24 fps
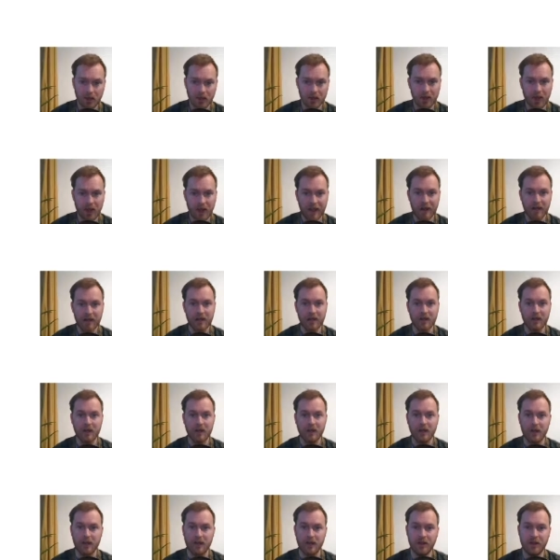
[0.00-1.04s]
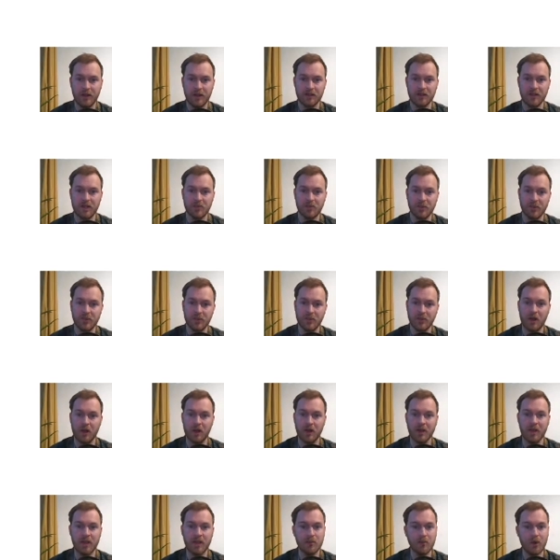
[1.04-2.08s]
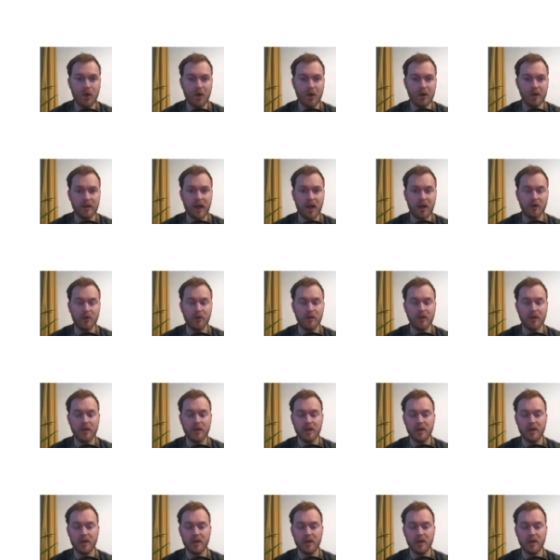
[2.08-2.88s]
likely it is that we're going to keep going down.